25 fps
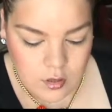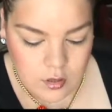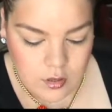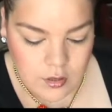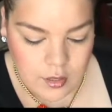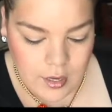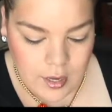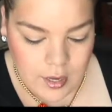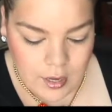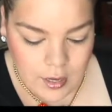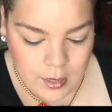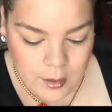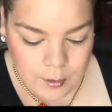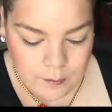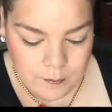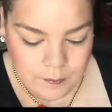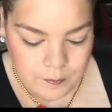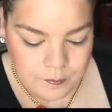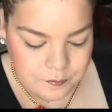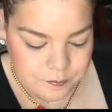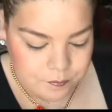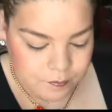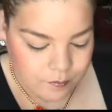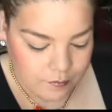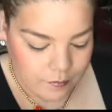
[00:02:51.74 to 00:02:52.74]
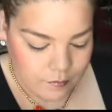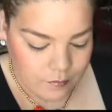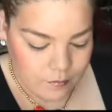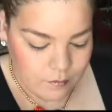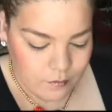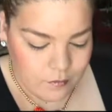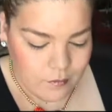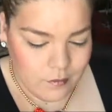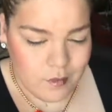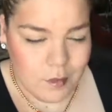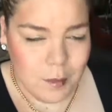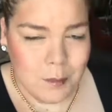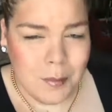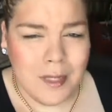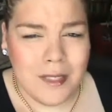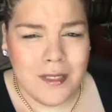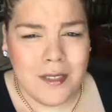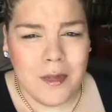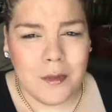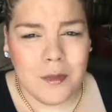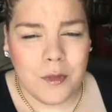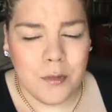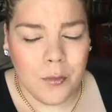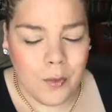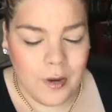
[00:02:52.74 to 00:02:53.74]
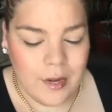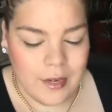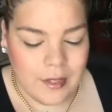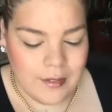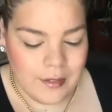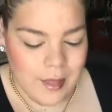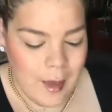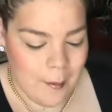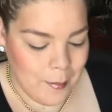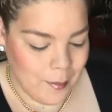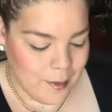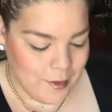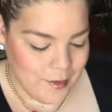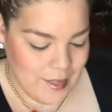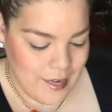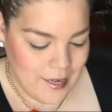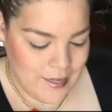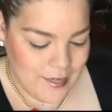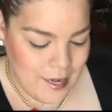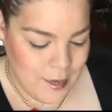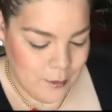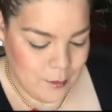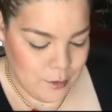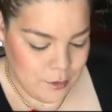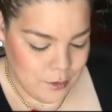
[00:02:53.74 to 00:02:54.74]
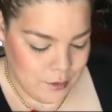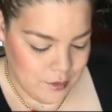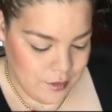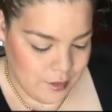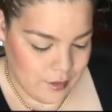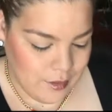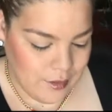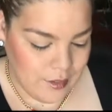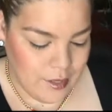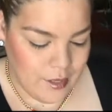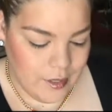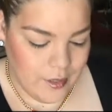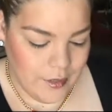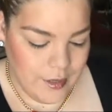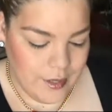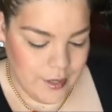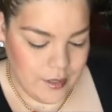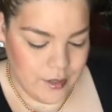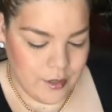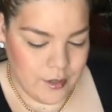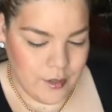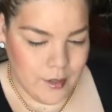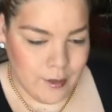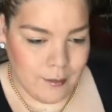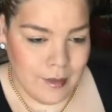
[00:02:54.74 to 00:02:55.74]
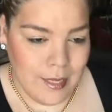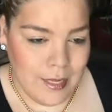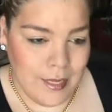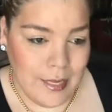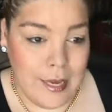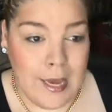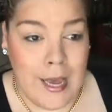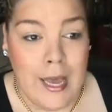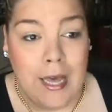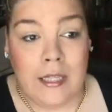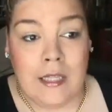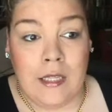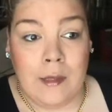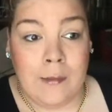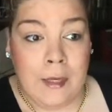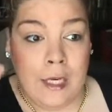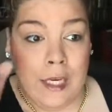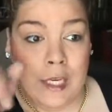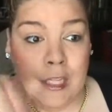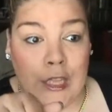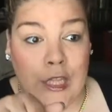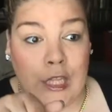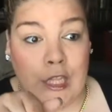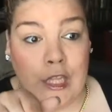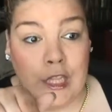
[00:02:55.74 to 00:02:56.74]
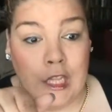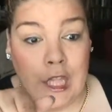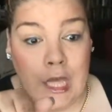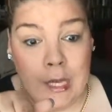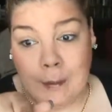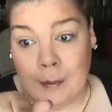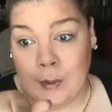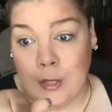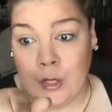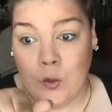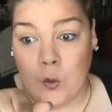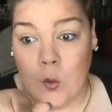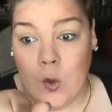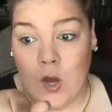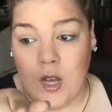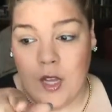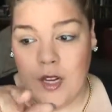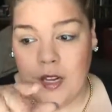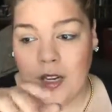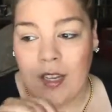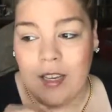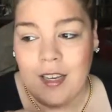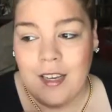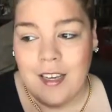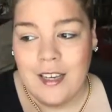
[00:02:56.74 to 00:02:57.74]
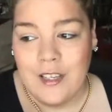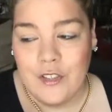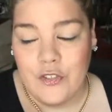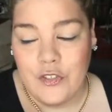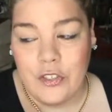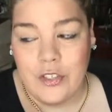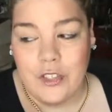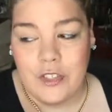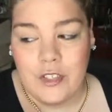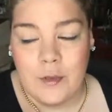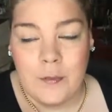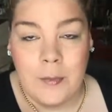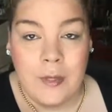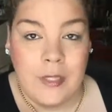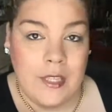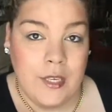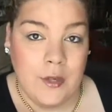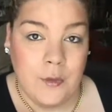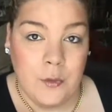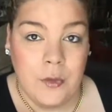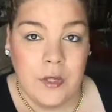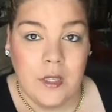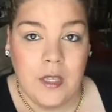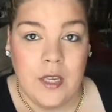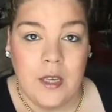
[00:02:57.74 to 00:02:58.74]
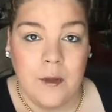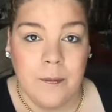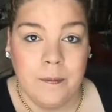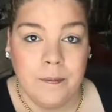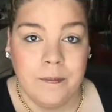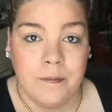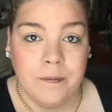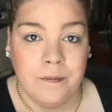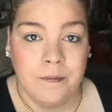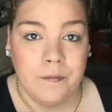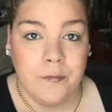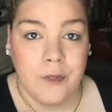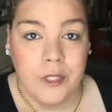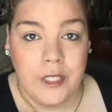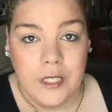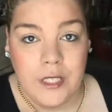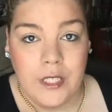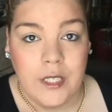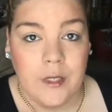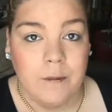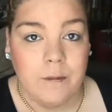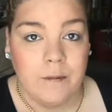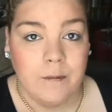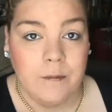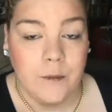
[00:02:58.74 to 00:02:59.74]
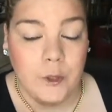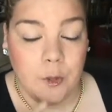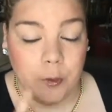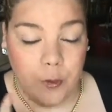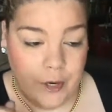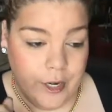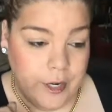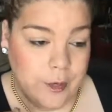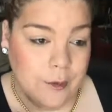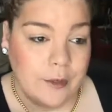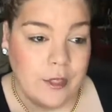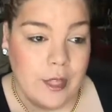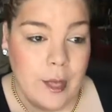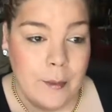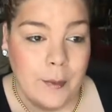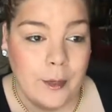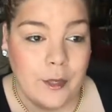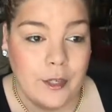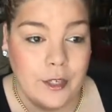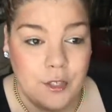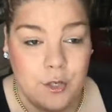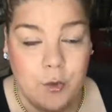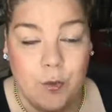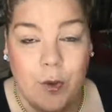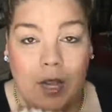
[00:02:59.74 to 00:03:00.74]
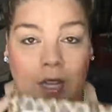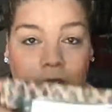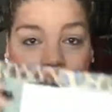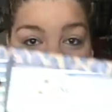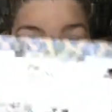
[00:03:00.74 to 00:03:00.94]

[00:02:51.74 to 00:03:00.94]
Plus I was wearing a leopard that day, which was hilarious. So I'm like, yeah, let me get the leopard one. She looked at me like, really? Really? You're wearing a leopard and you want